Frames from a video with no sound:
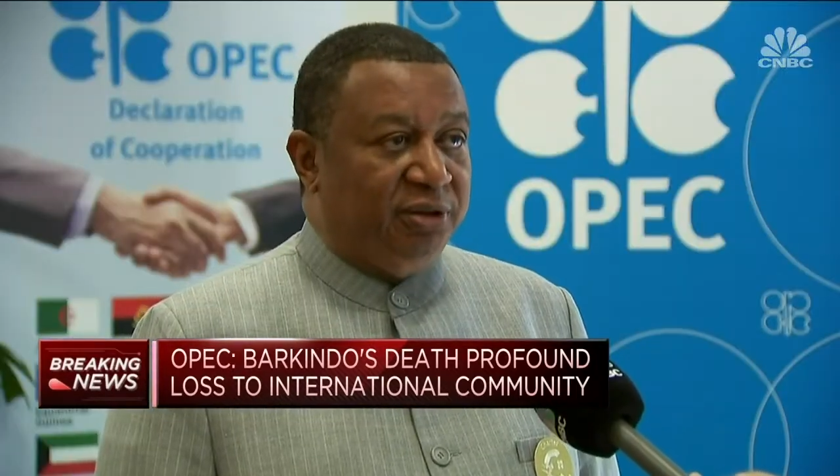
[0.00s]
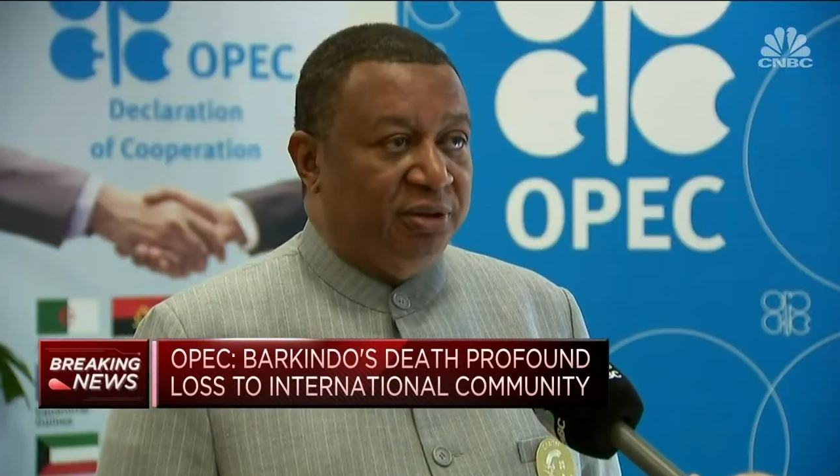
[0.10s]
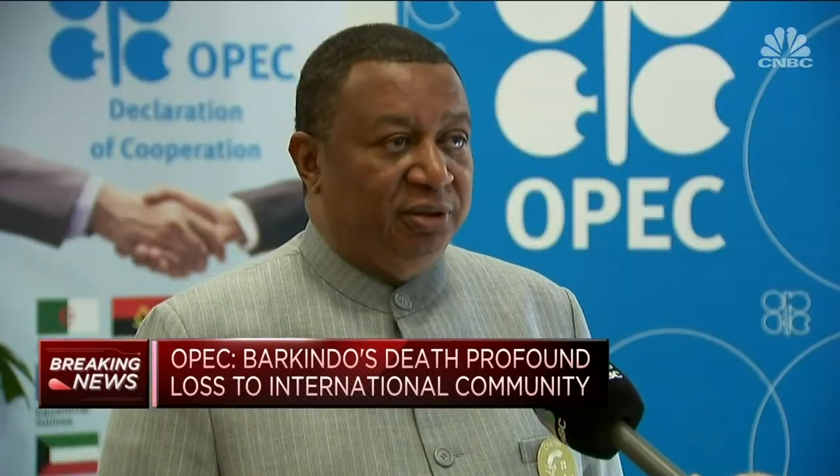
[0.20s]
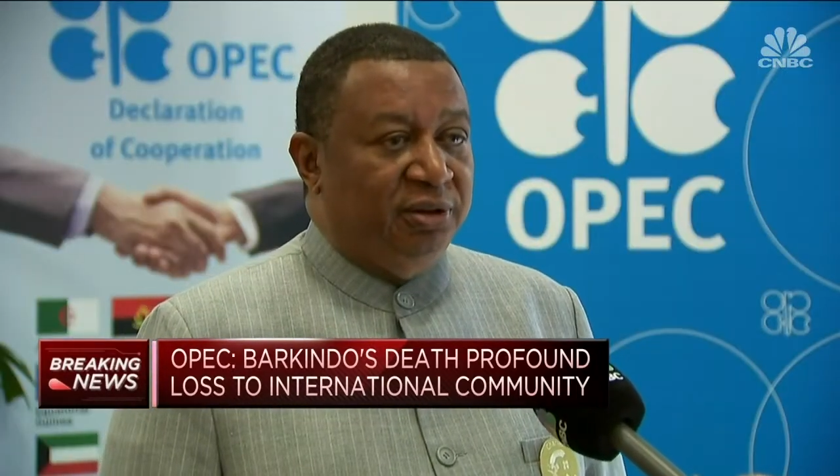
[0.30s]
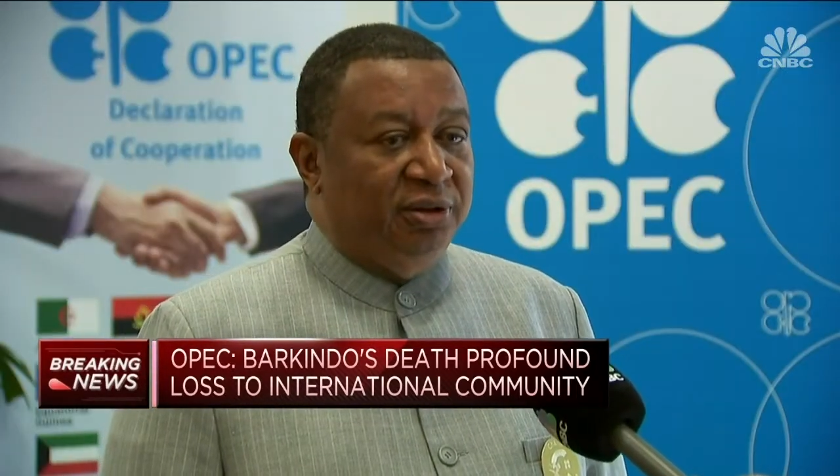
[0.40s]

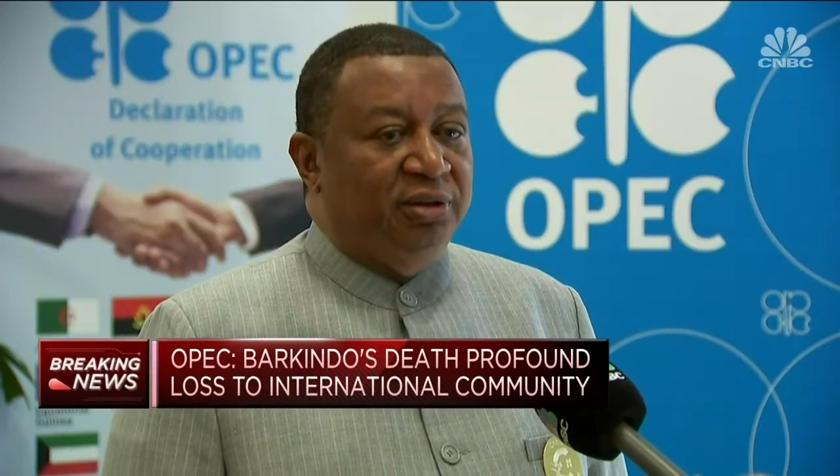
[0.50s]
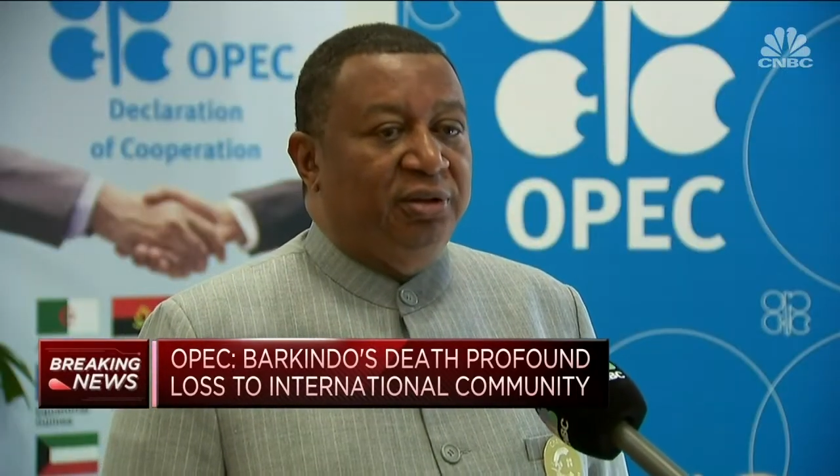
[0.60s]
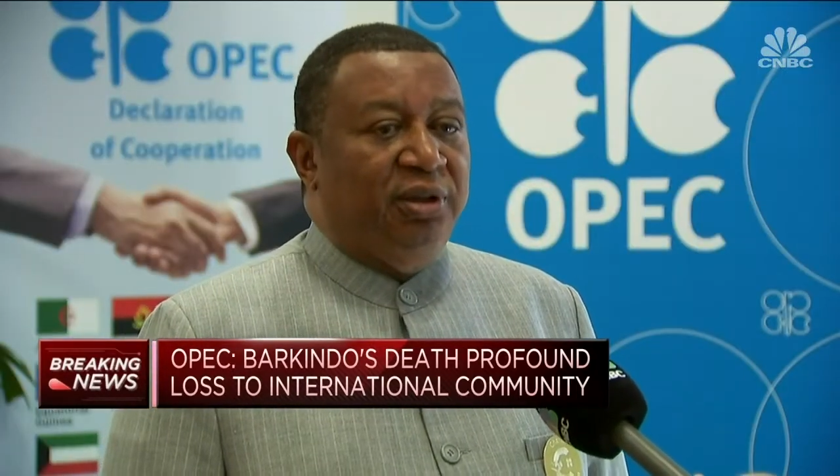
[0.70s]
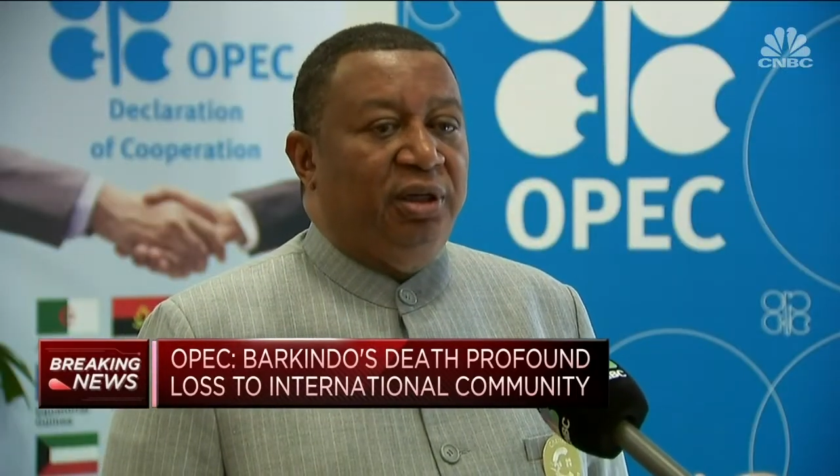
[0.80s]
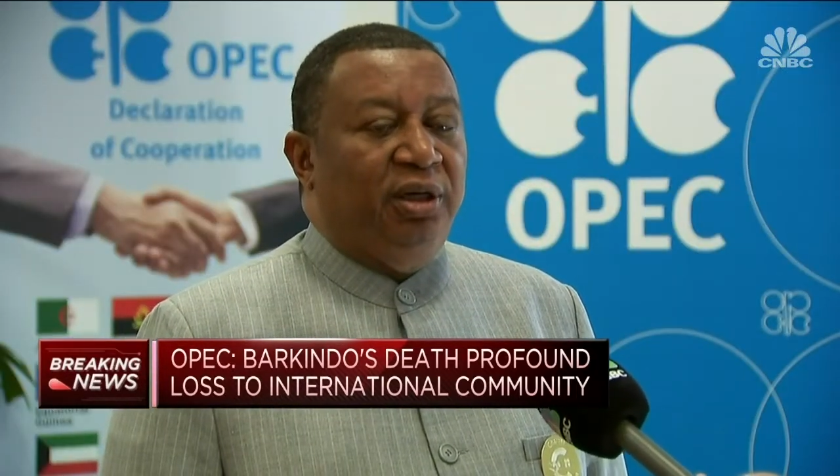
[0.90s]
today.
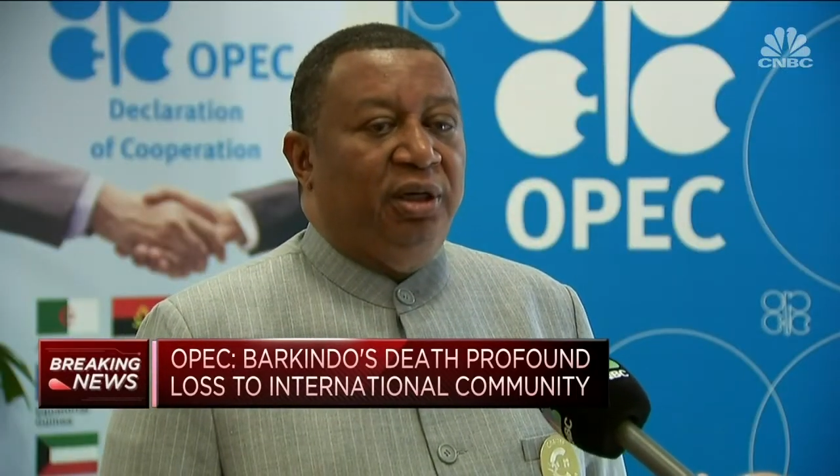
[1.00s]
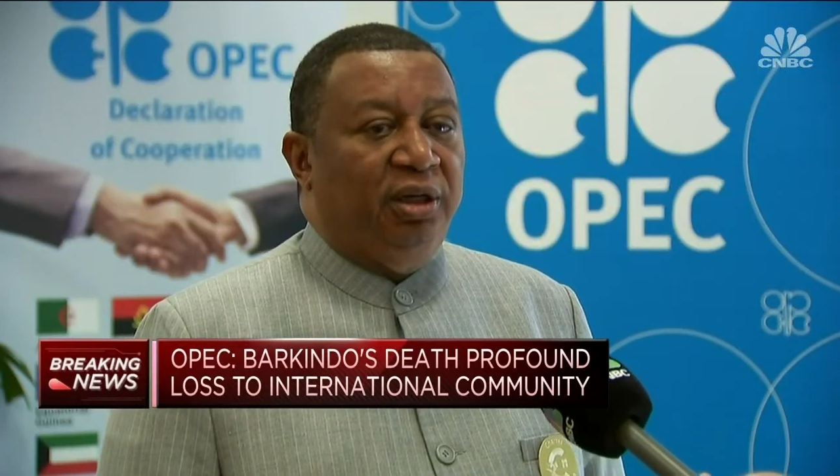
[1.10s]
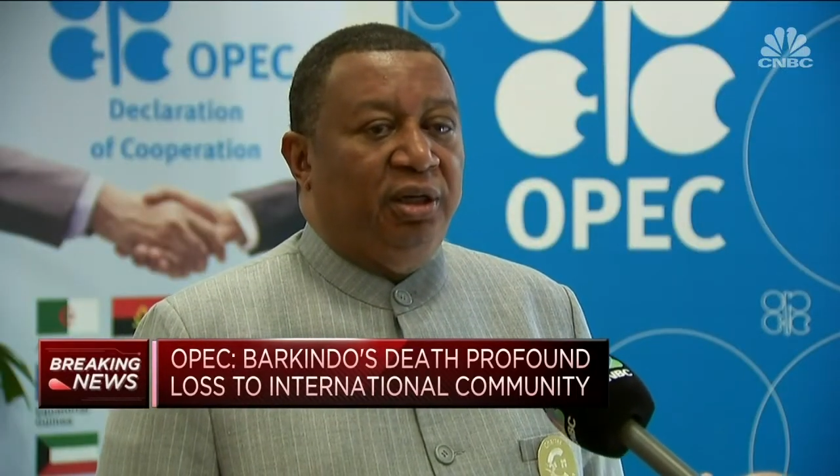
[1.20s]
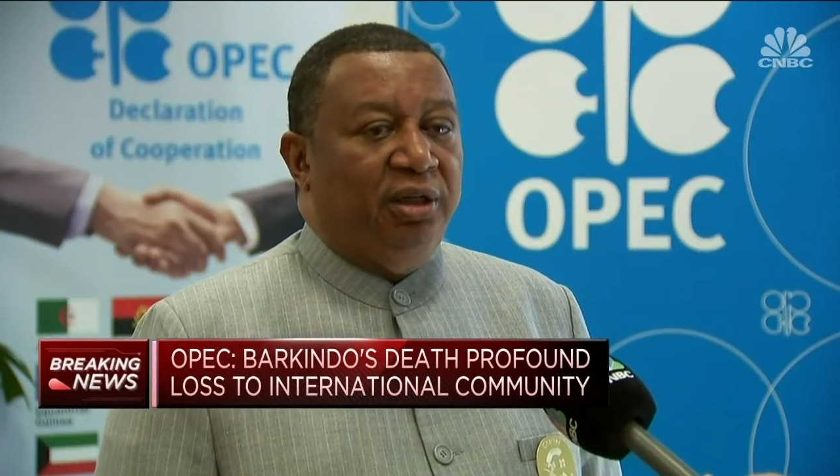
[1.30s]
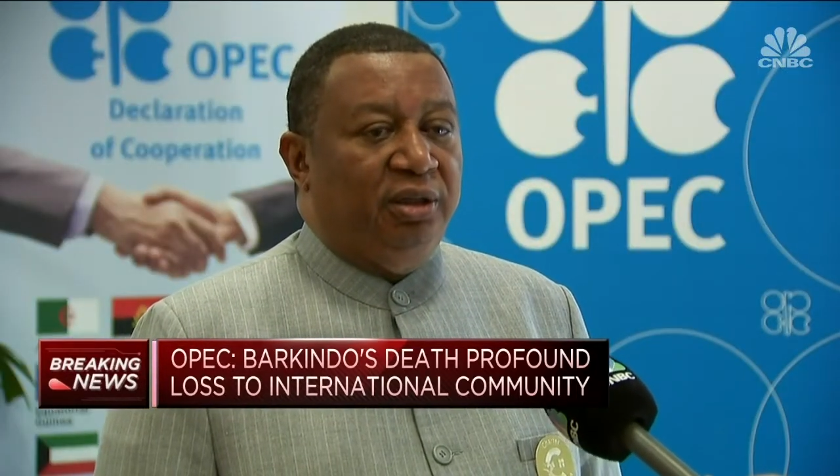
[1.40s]
The
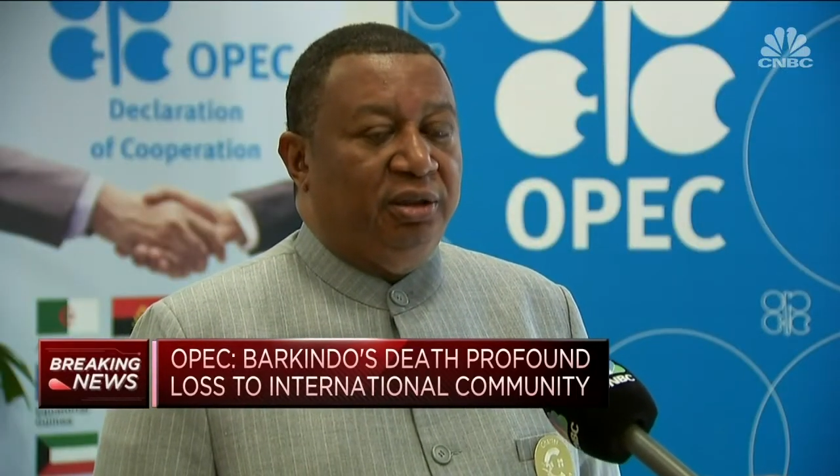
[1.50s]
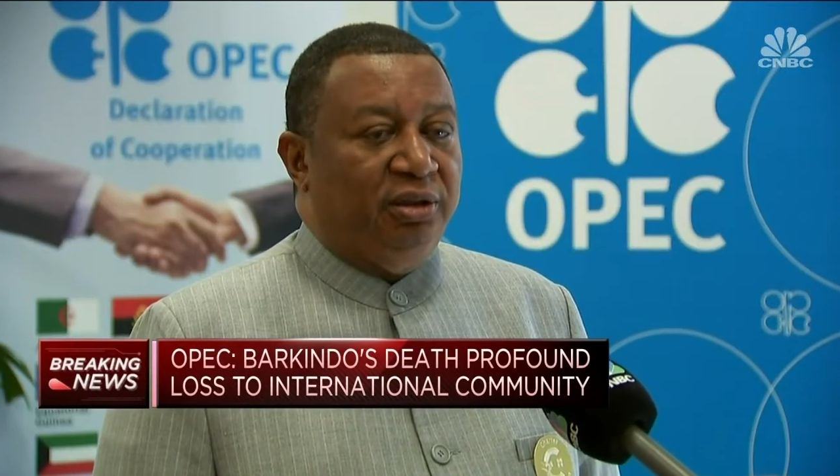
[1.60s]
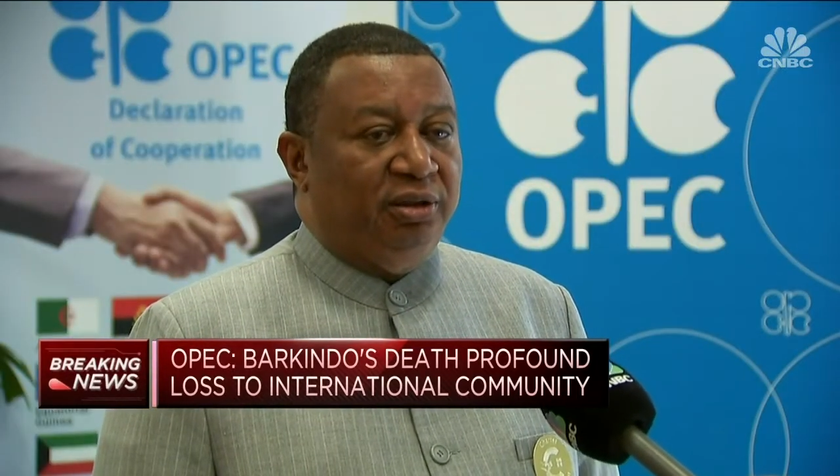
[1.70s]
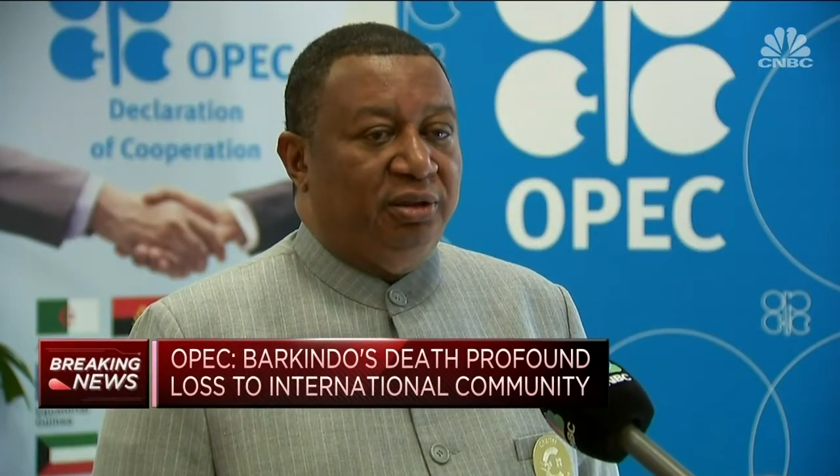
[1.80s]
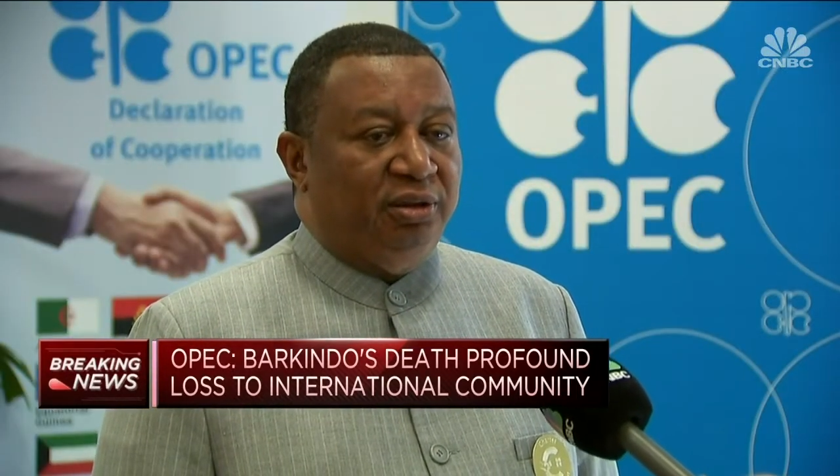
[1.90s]
group CEO of